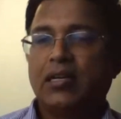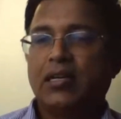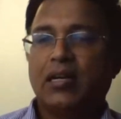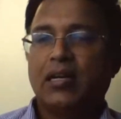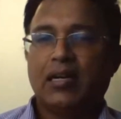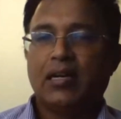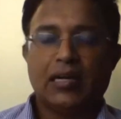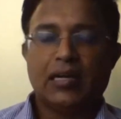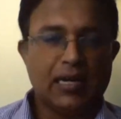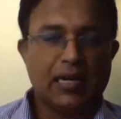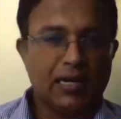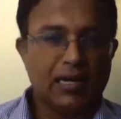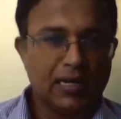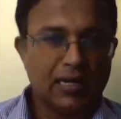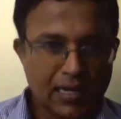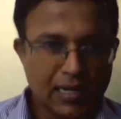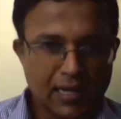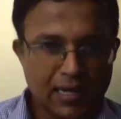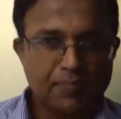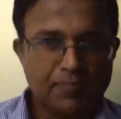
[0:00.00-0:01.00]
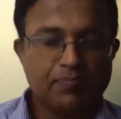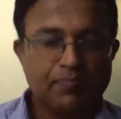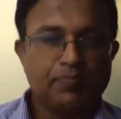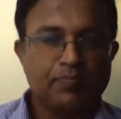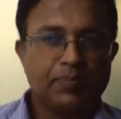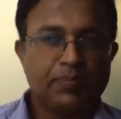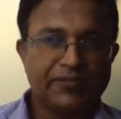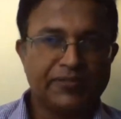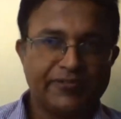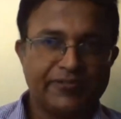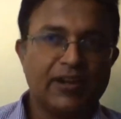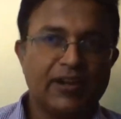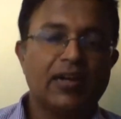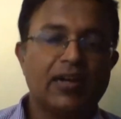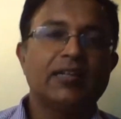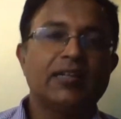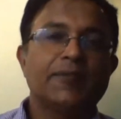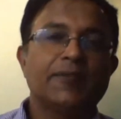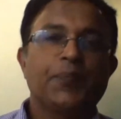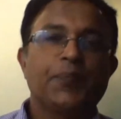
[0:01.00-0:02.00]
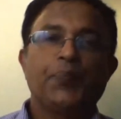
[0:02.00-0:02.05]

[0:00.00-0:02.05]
a preferred